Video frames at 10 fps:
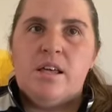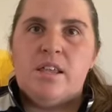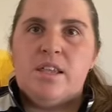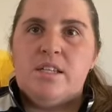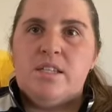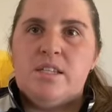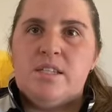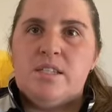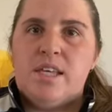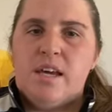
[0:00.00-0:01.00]
this is the
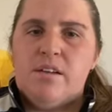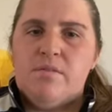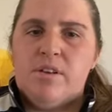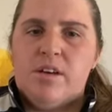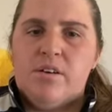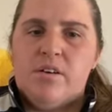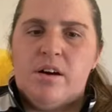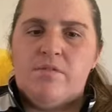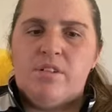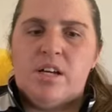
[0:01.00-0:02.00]
second video
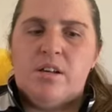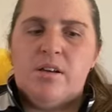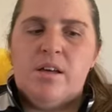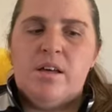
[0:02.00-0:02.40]
I've done